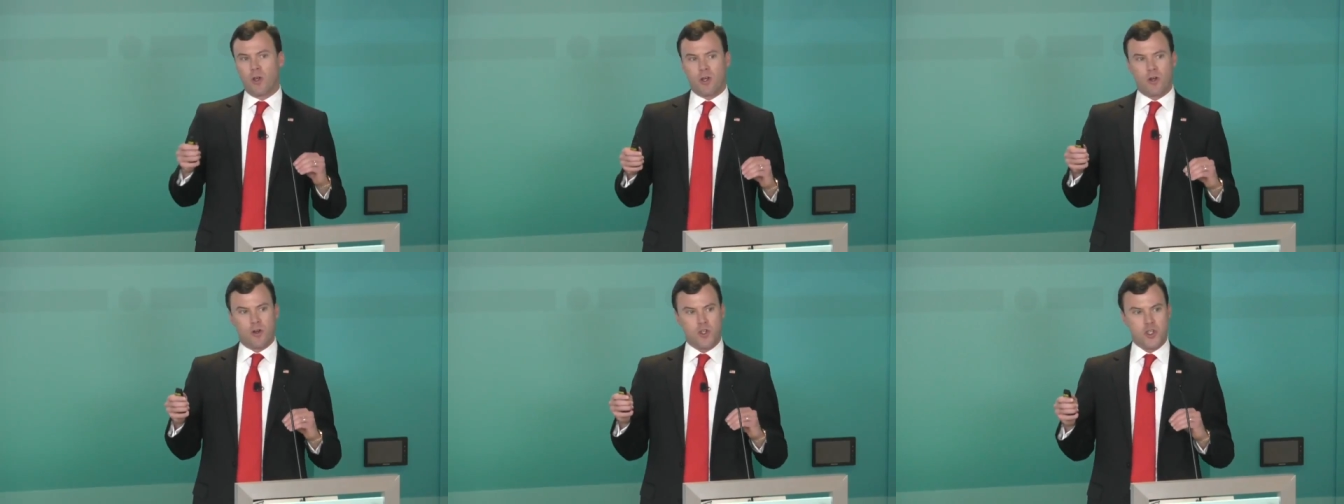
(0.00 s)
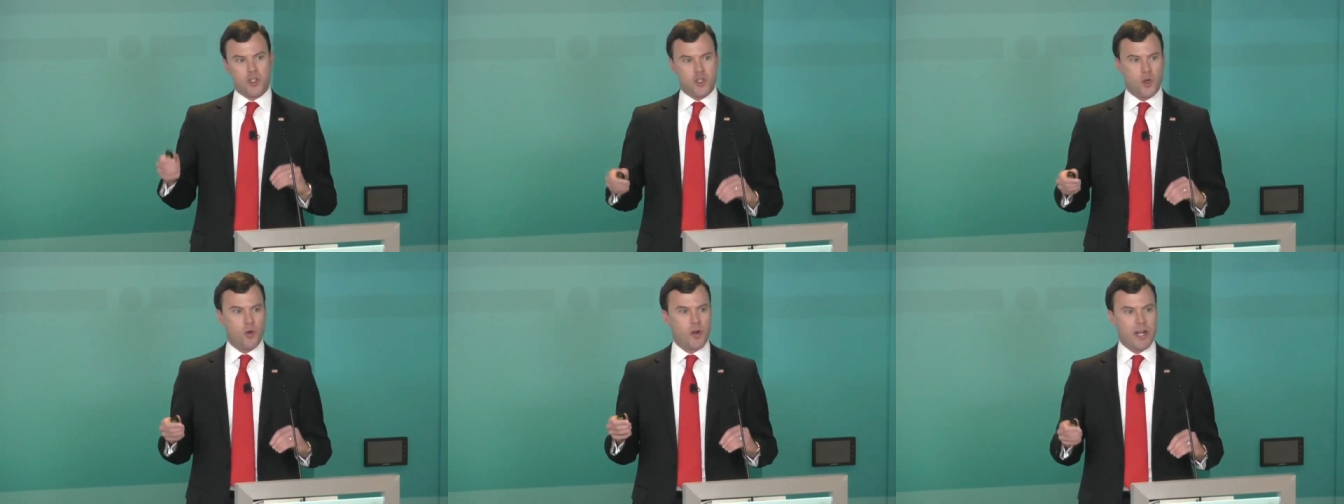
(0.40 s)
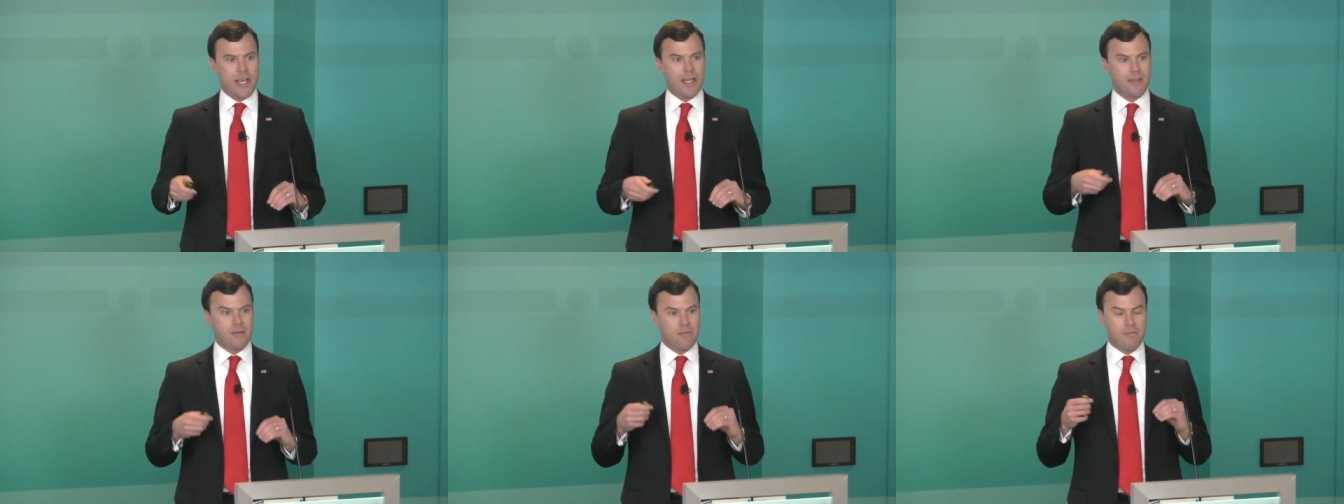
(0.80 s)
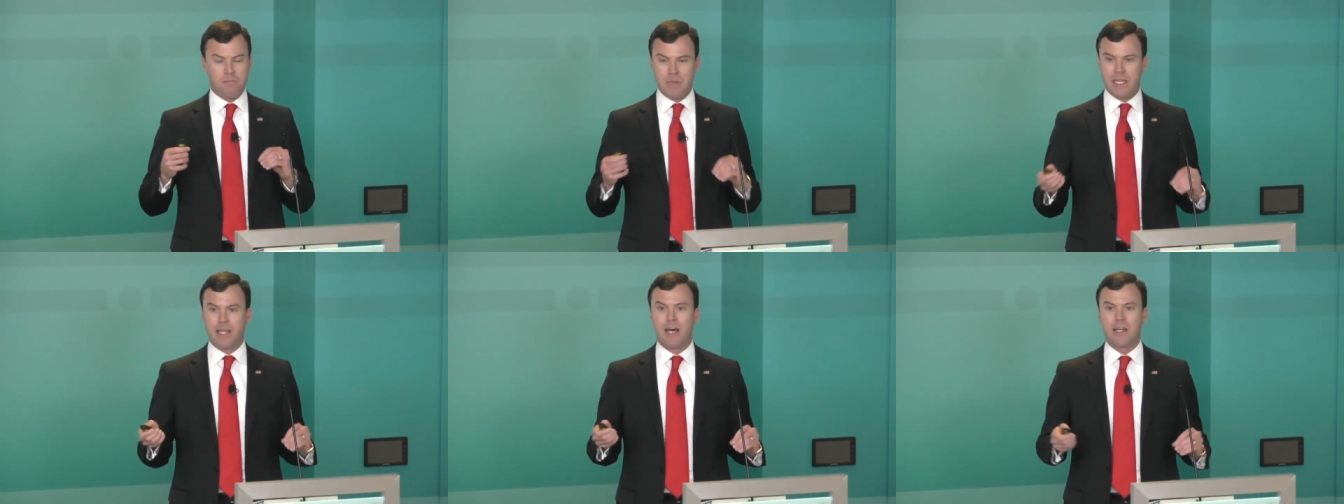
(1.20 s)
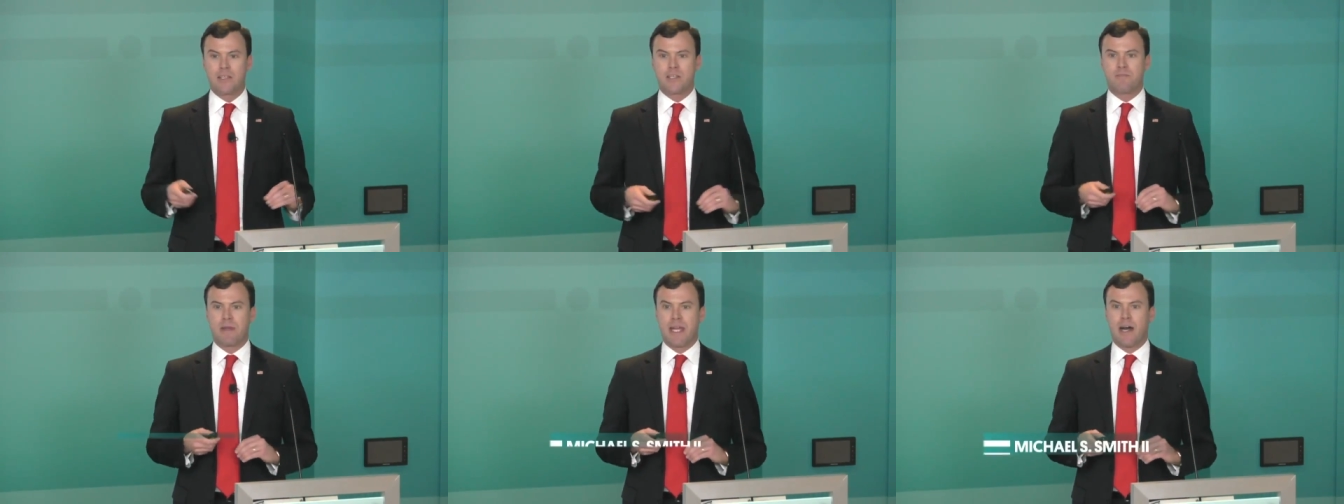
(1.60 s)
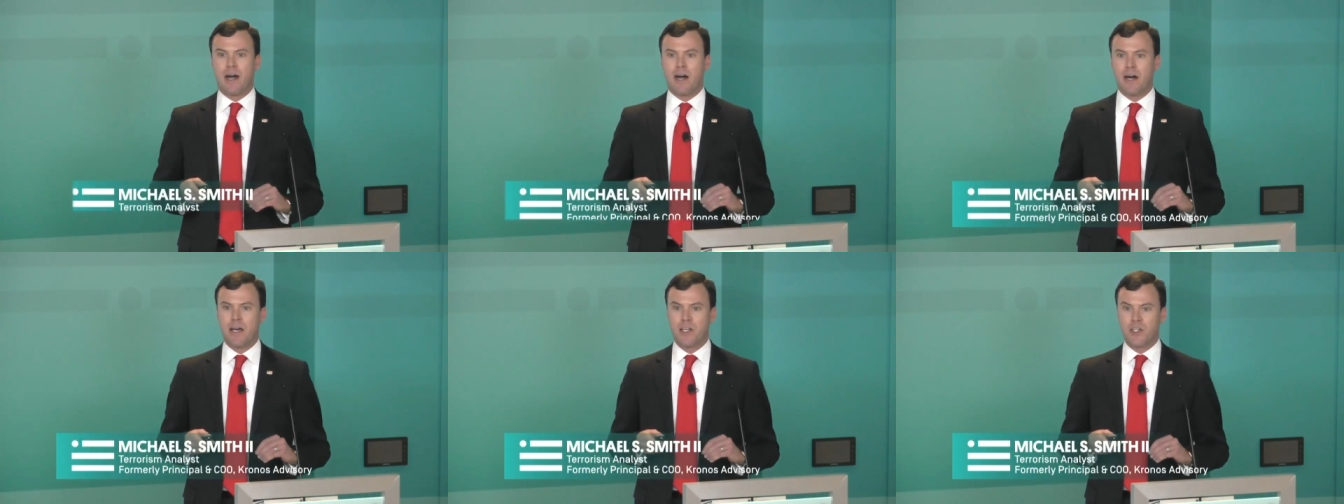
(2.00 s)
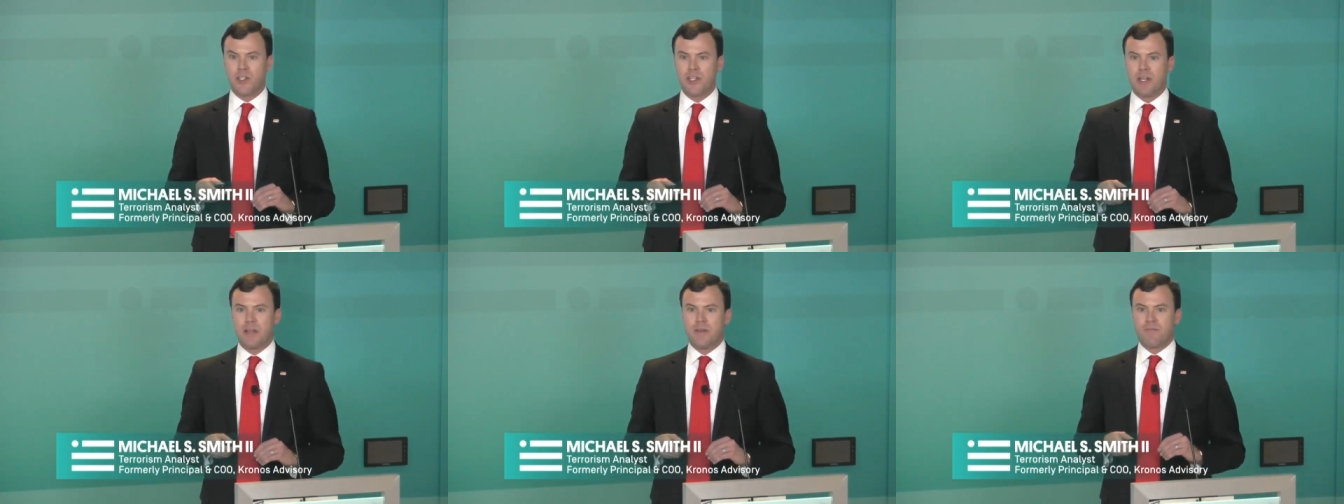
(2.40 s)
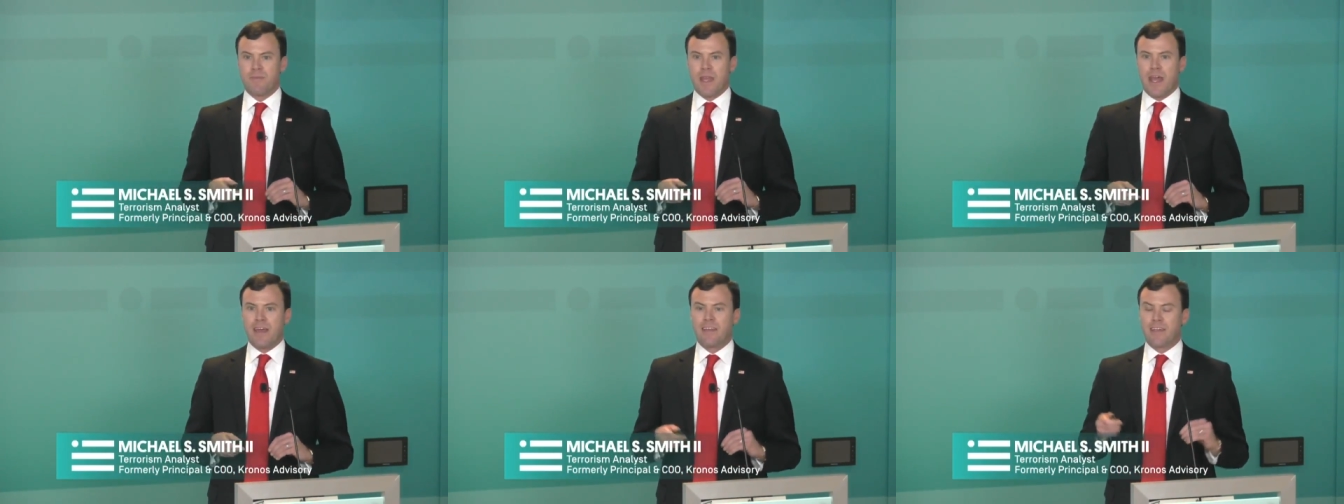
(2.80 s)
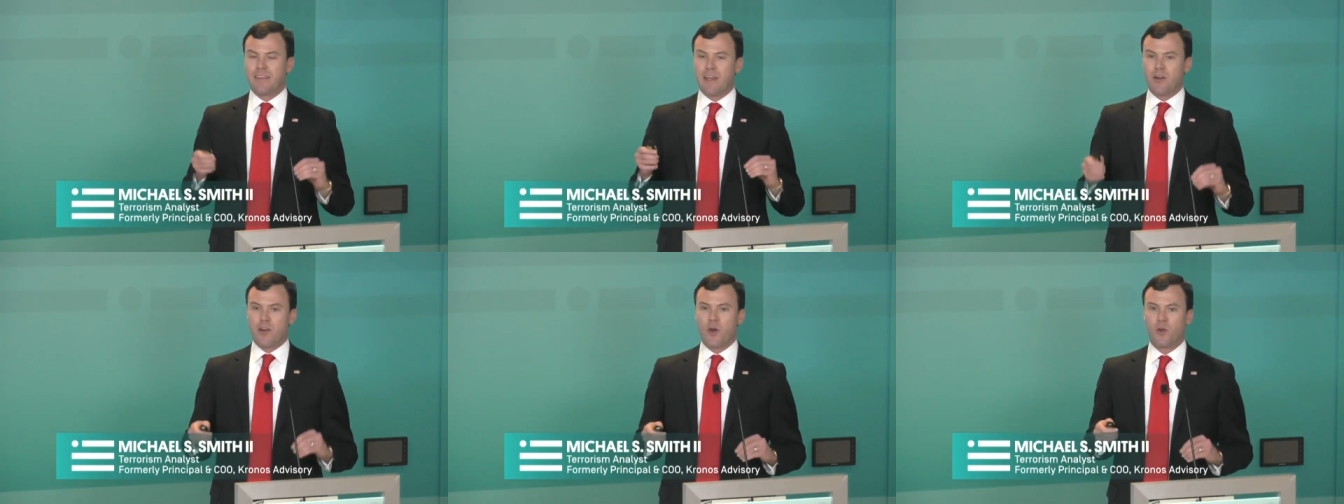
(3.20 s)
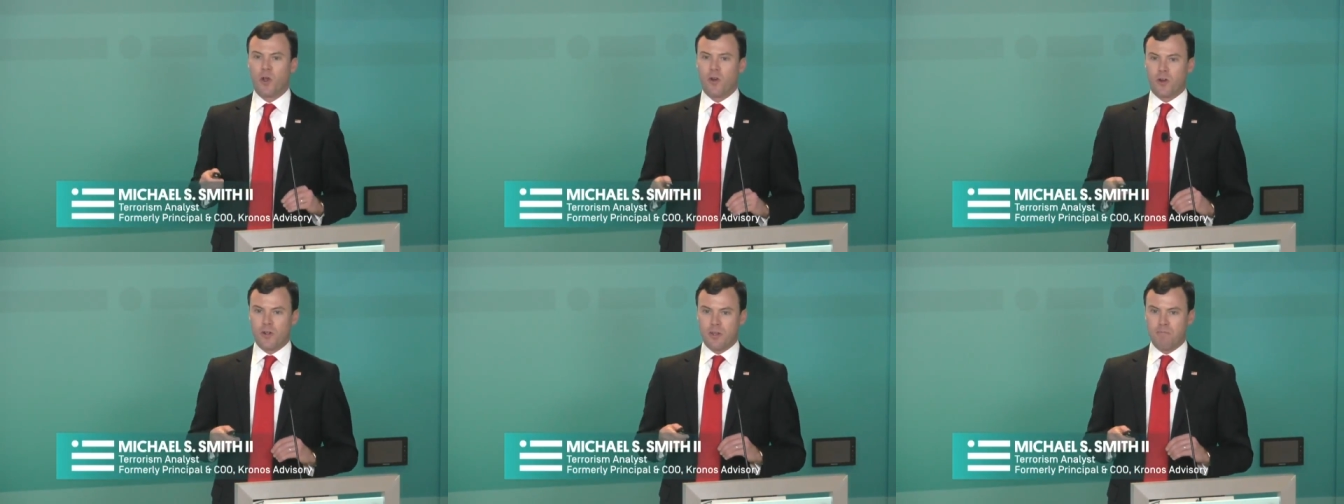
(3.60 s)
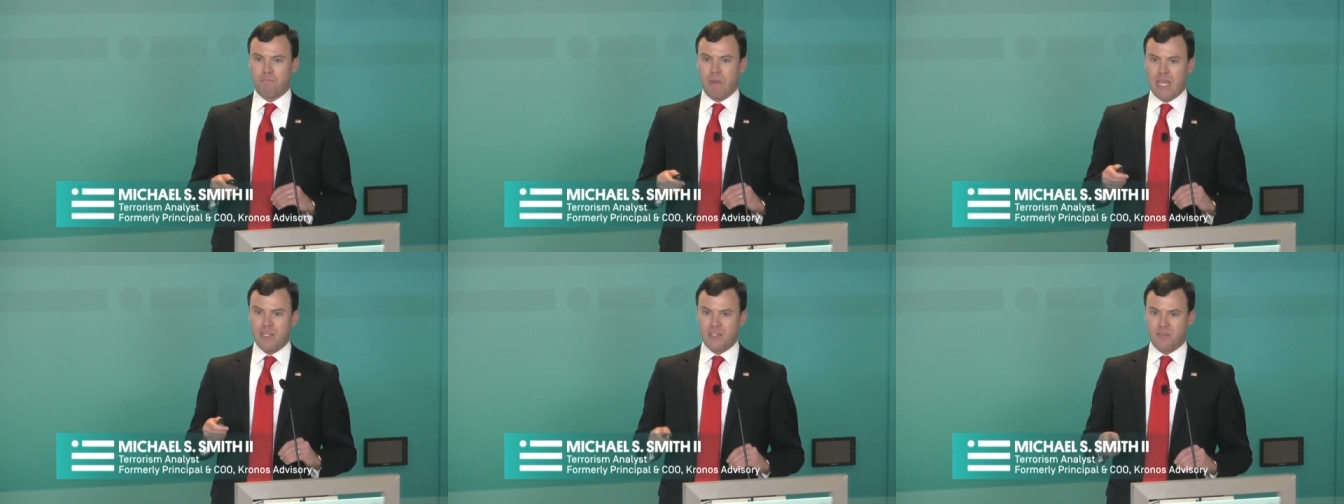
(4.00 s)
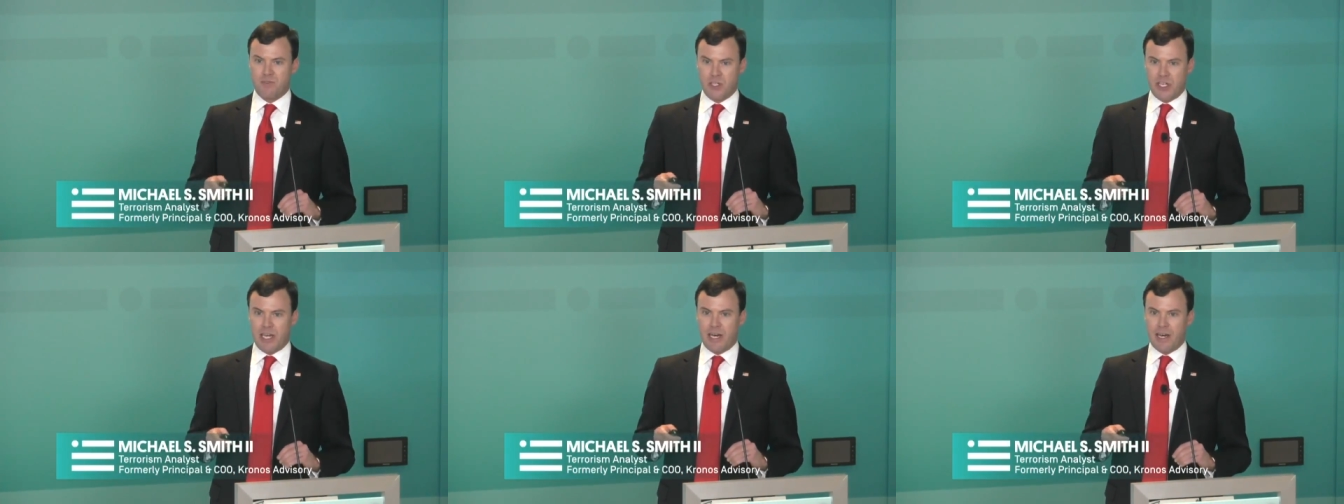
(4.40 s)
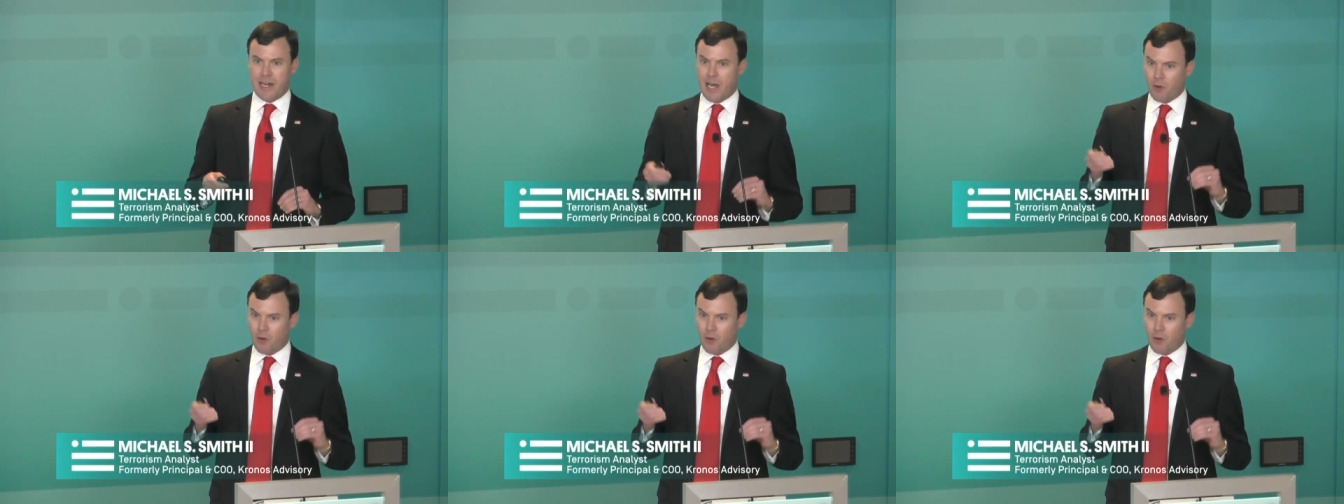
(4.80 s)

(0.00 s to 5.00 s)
longer stewarding bin Laden's Minhaj, and that they are no longer the base of jihad.